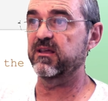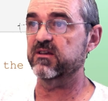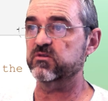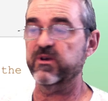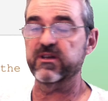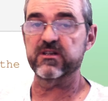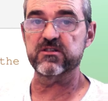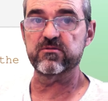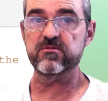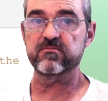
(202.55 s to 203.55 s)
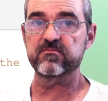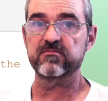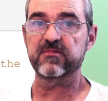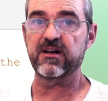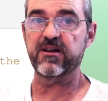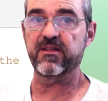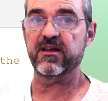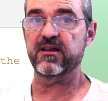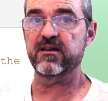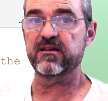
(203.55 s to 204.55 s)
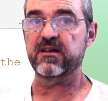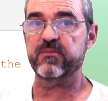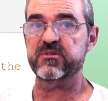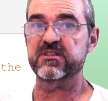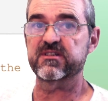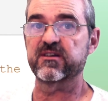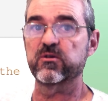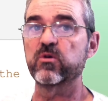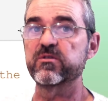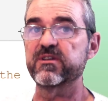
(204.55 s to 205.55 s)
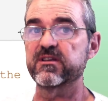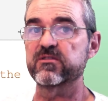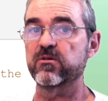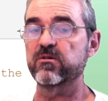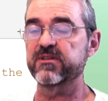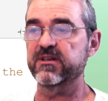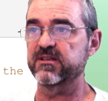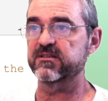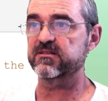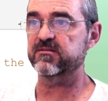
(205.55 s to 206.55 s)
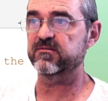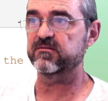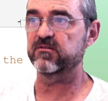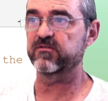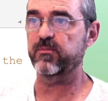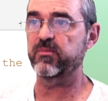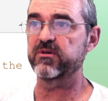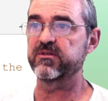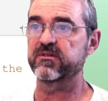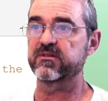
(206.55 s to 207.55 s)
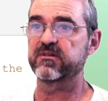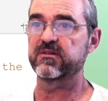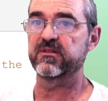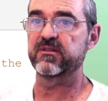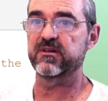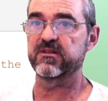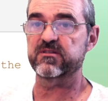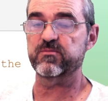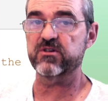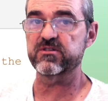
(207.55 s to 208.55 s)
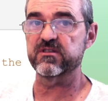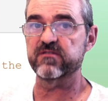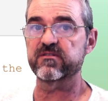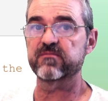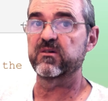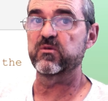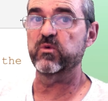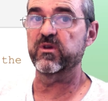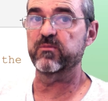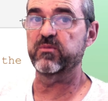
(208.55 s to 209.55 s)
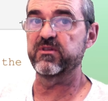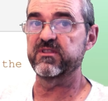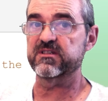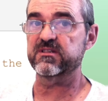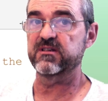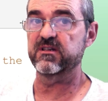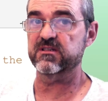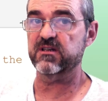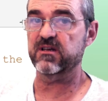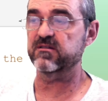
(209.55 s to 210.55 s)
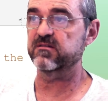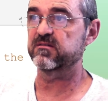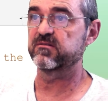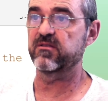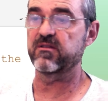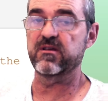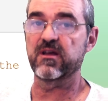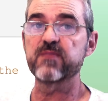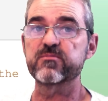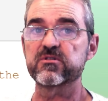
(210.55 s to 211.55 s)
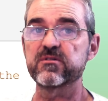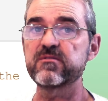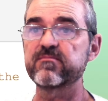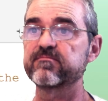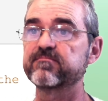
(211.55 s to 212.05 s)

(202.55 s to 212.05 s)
x1, x2 are the abscissa and ordinate coordinates of a point, then it's positive when the point is inside the ellipsoid.